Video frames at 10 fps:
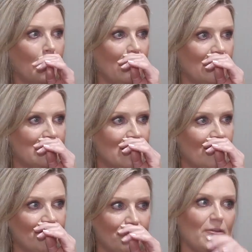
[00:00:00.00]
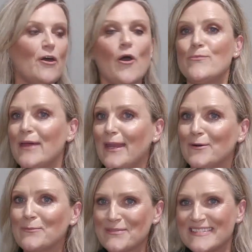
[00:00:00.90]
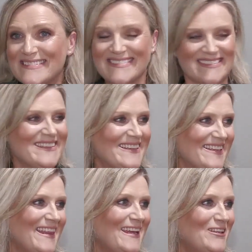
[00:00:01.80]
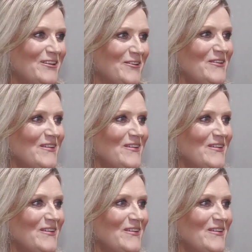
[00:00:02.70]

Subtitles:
And I hope that helps. Thank you.